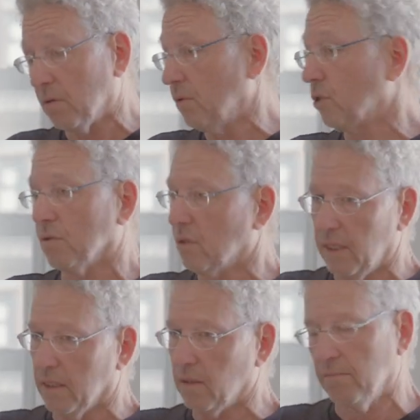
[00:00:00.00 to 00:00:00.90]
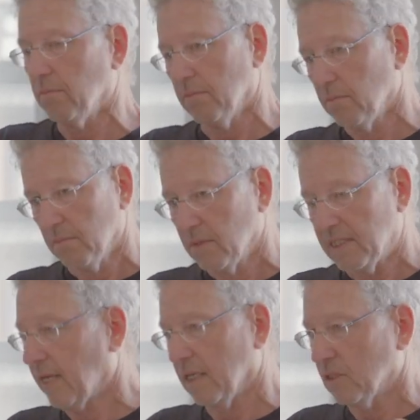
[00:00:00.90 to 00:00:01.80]
which could take
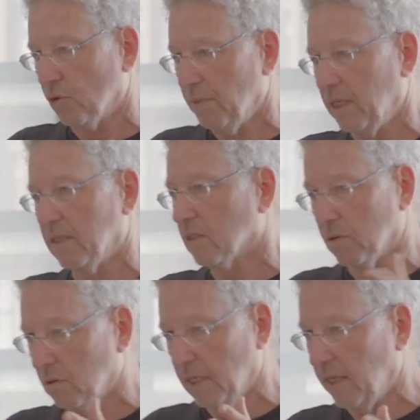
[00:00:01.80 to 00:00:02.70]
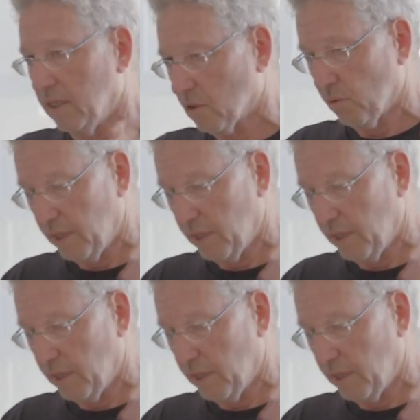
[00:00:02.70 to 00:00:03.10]
seconds or minutes or days or